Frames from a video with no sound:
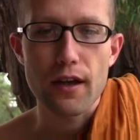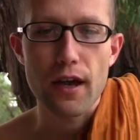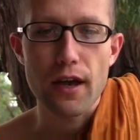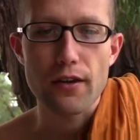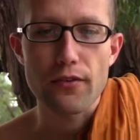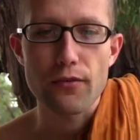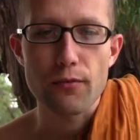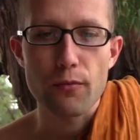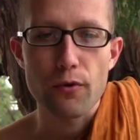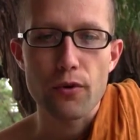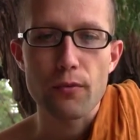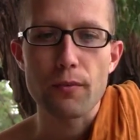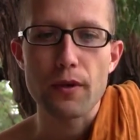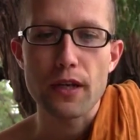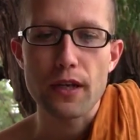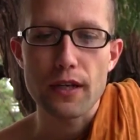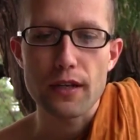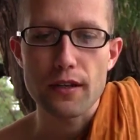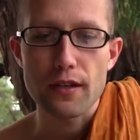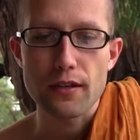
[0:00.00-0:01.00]
has more
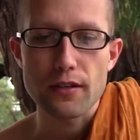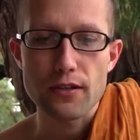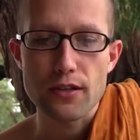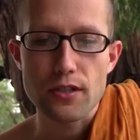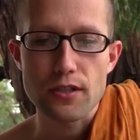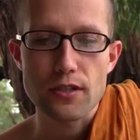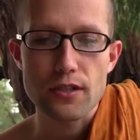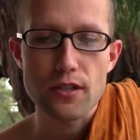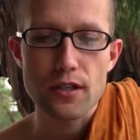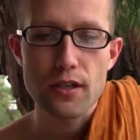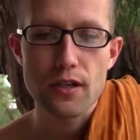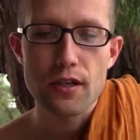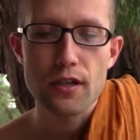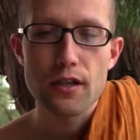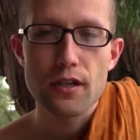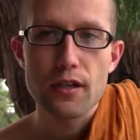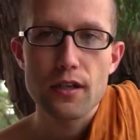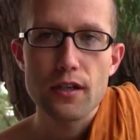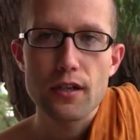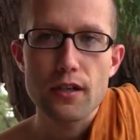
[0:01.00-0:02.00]
meaning than just
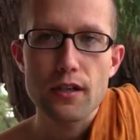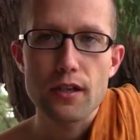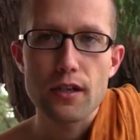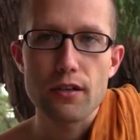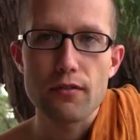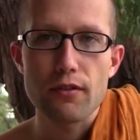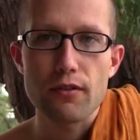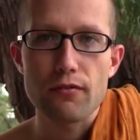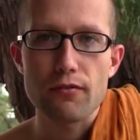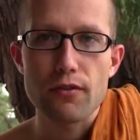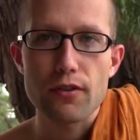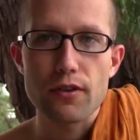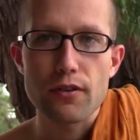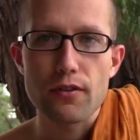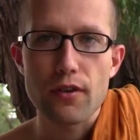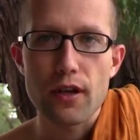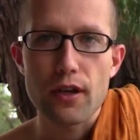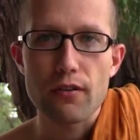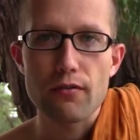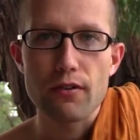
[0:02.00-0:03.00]
living for the
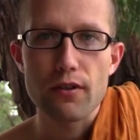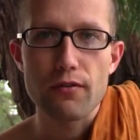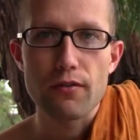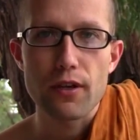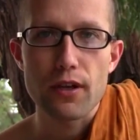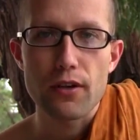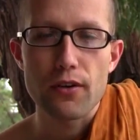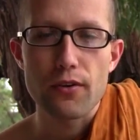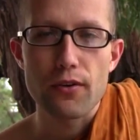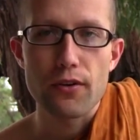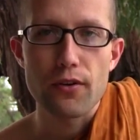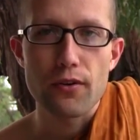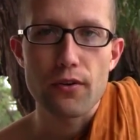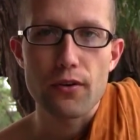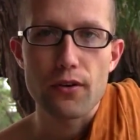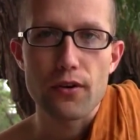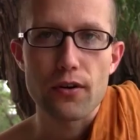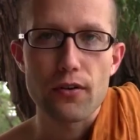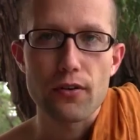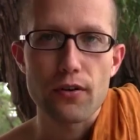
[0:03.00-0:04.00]
sake of living
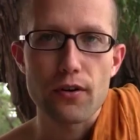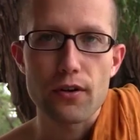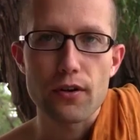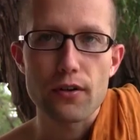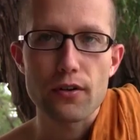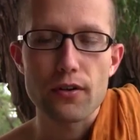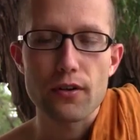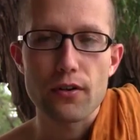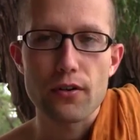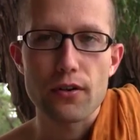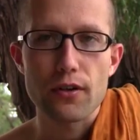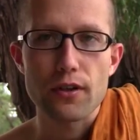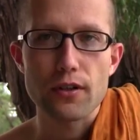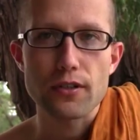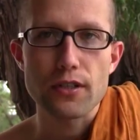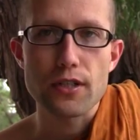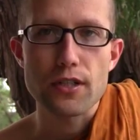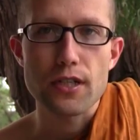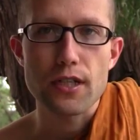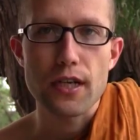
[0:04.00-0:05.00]
or
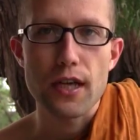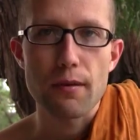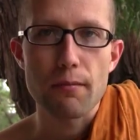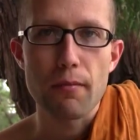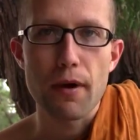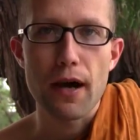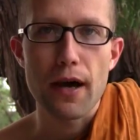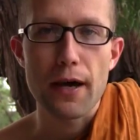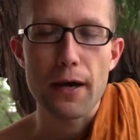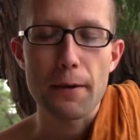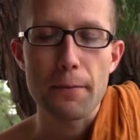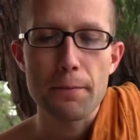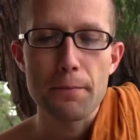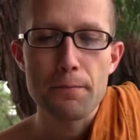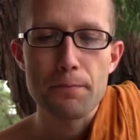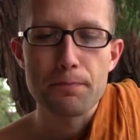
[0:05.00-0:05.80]
just to get by.